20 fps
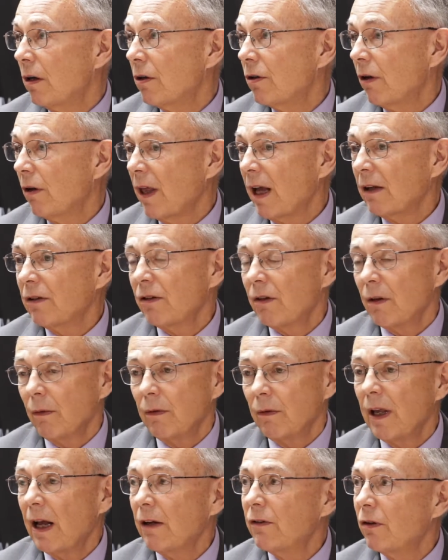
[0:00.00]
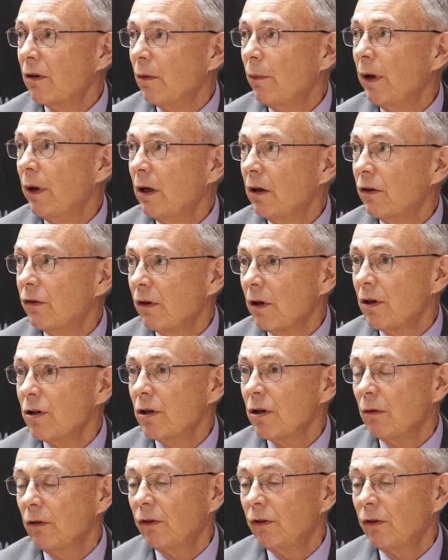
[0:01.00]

So that's the biggest issue.